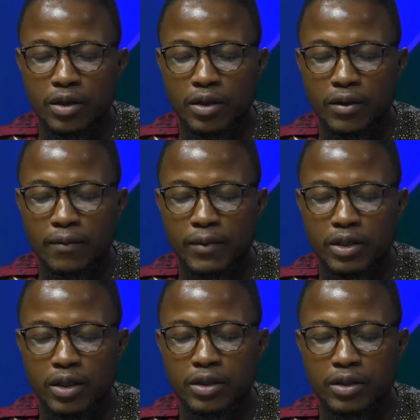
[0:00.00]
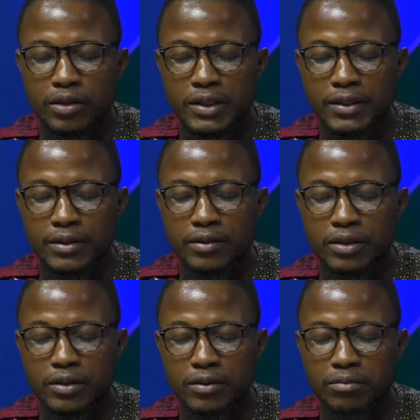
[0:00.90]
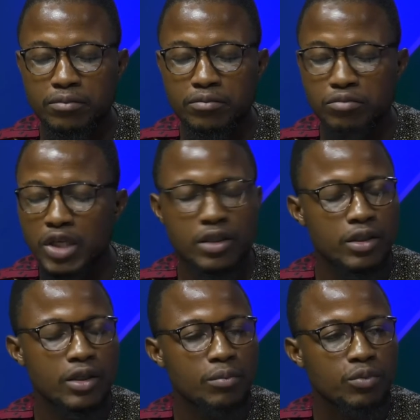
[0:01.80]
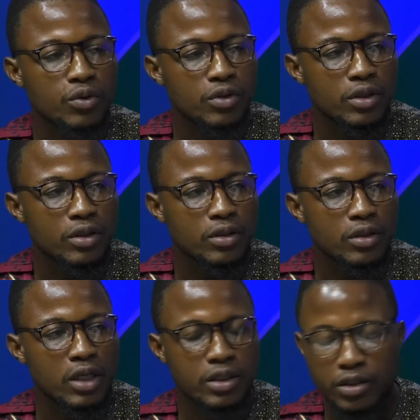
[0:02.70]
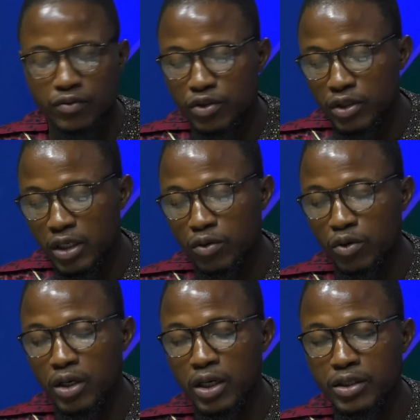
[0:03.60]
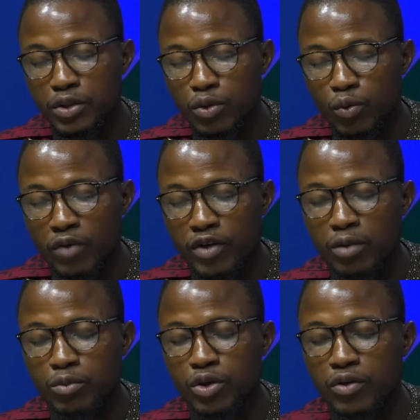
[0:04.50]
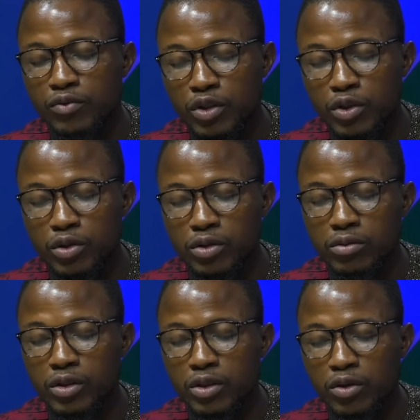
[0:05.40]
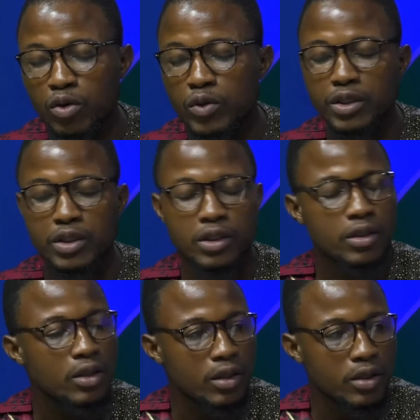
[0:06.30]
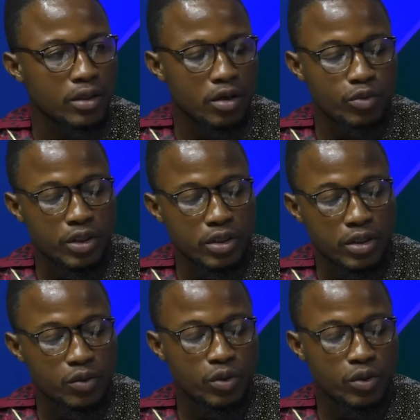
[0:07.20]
Uh, I, I, think uh, uh, that didn't happen uh, as a civil society organization, we are very much, you know, you know, always in the in the communities.